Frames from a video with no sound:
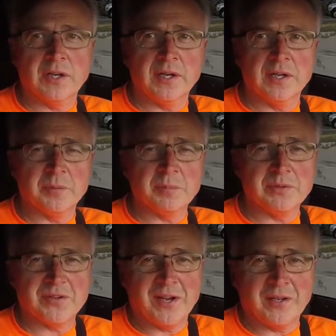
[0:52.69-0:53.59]
and
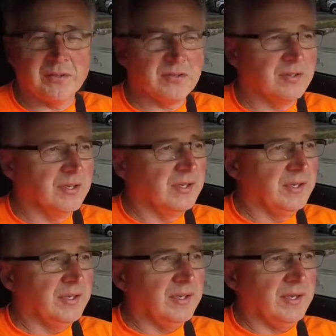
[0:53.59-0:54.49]
pizzazz
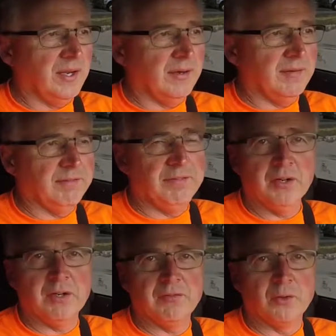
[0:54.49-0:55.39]
at a
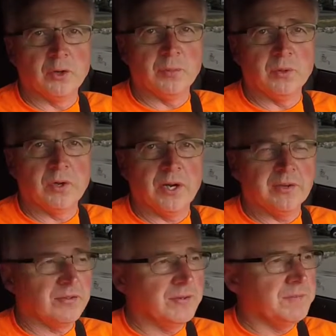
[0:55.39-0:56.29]
very affordable cost.